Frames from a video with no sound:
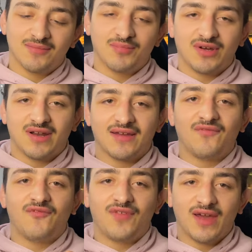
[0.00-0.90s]
but I
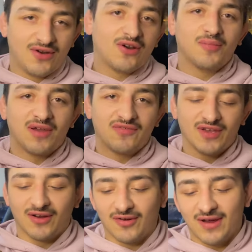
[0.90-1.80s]
fed her my
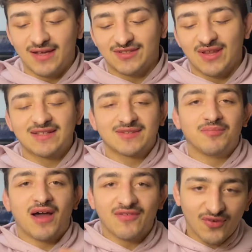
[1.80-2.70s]
finger, right? So that's
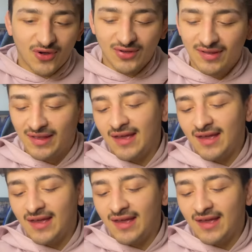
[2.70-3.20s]
my fault.